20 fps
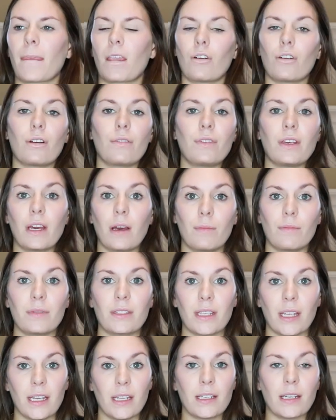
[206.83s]
or if he
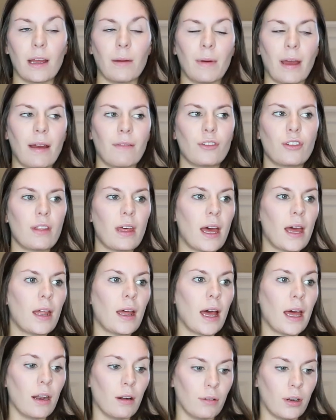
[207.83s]
comes anytime after that.
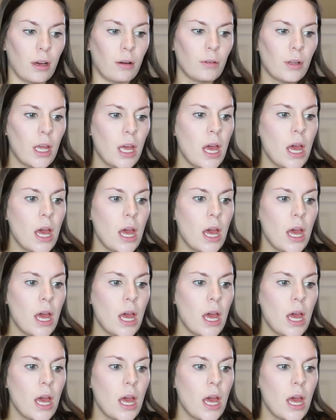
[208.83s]
I don't know.